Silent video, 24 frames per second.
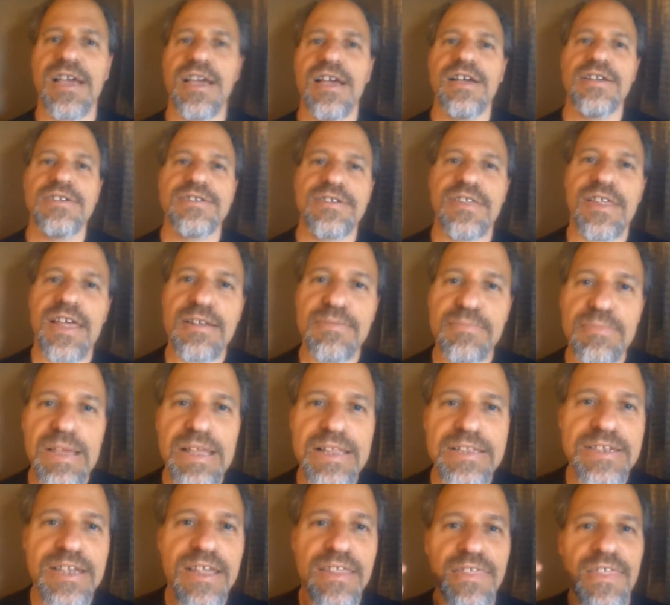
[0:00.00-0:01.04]
So that means
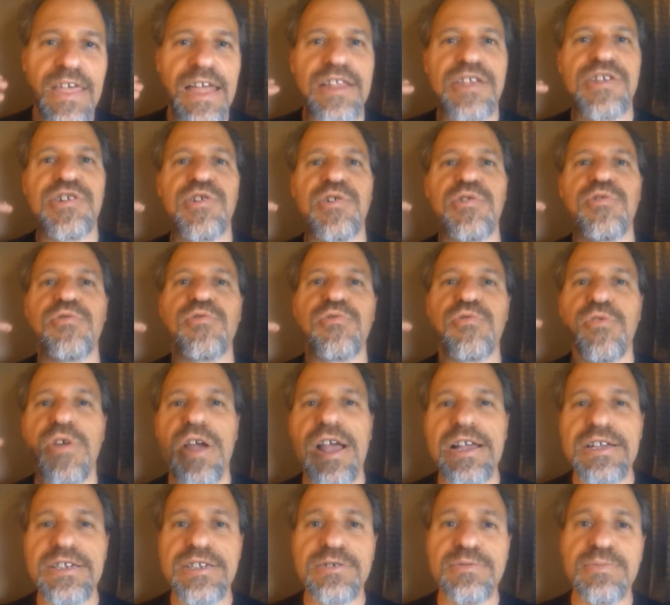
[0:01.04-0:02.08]
that your
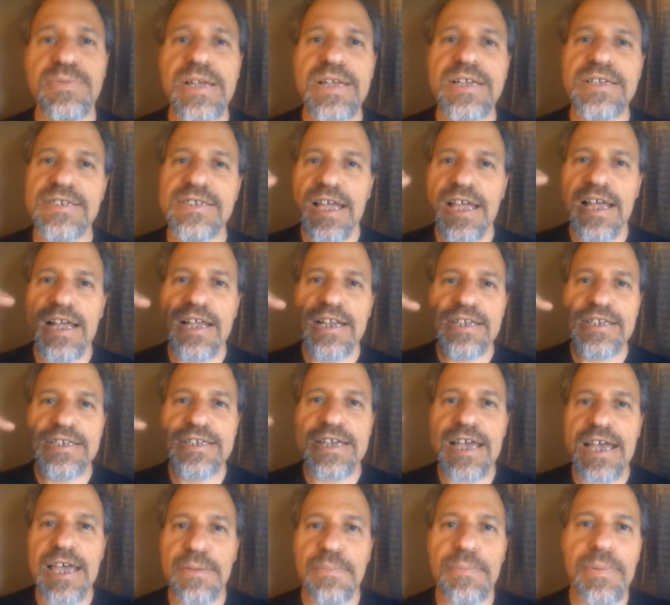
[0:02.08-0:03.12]
race week's
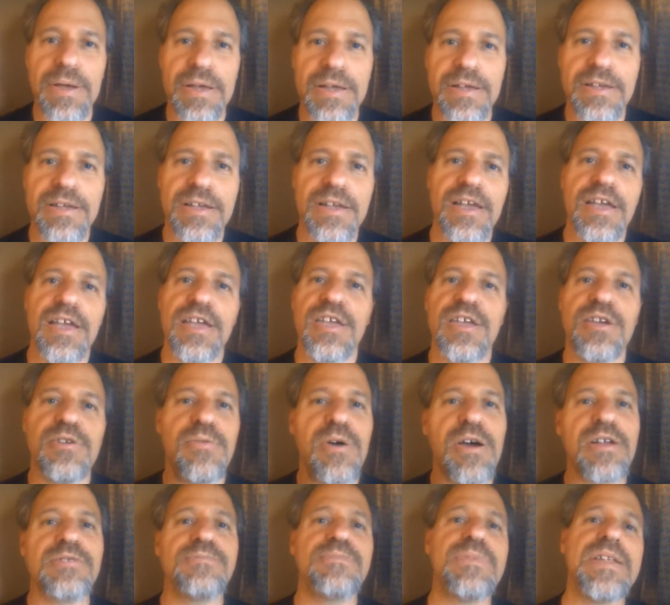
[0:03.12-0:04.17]
taper, you won't
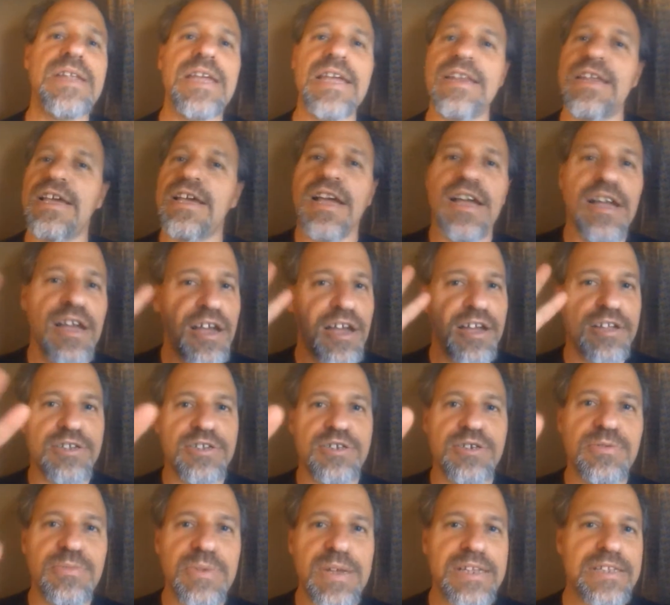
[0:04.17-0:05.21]
be needing a
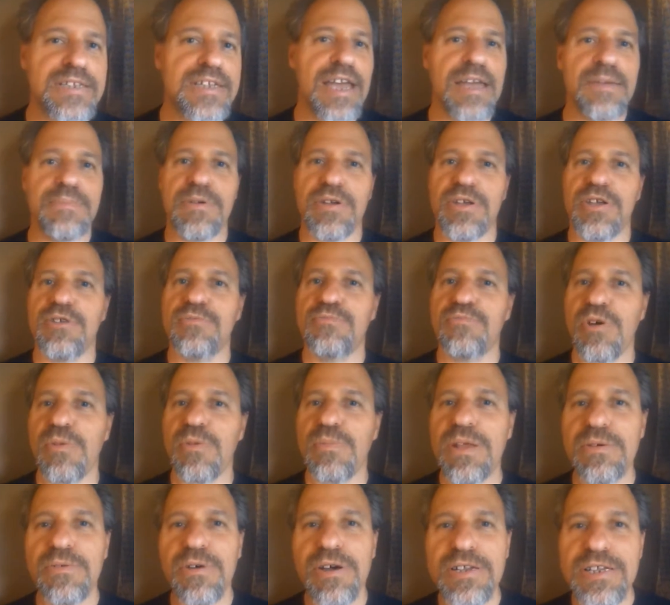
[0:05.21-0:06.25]
2-week taper. You probably
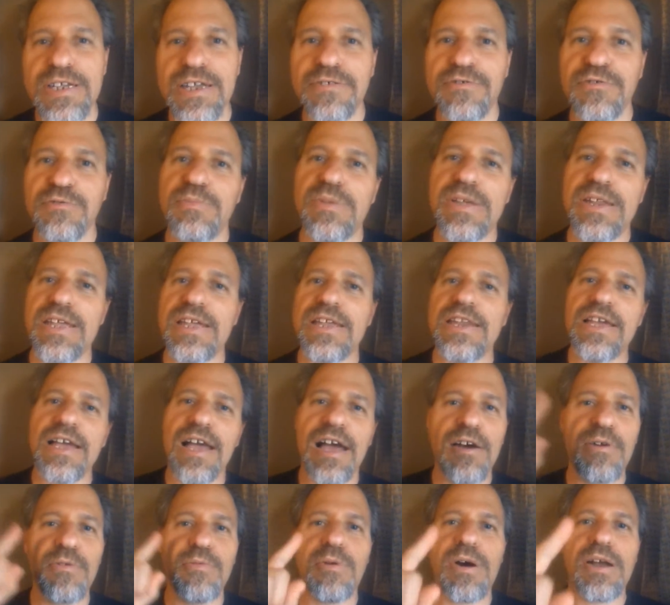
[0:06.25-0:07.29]
won't even be needing a
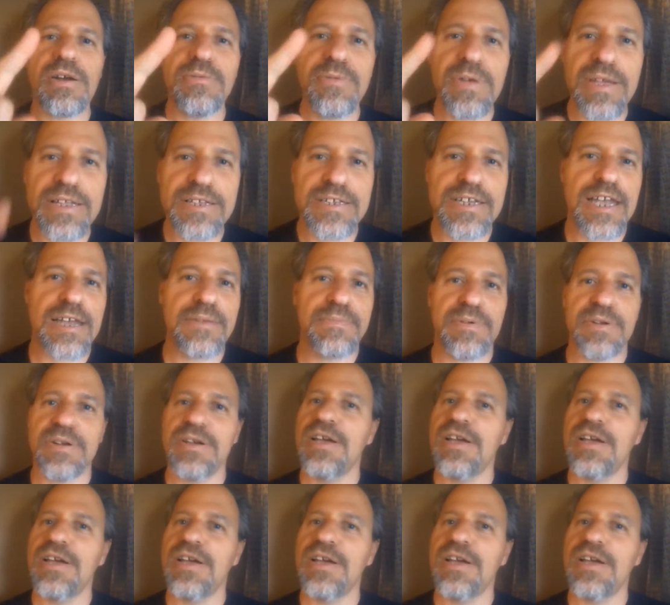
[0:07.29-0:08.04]
1-week taper.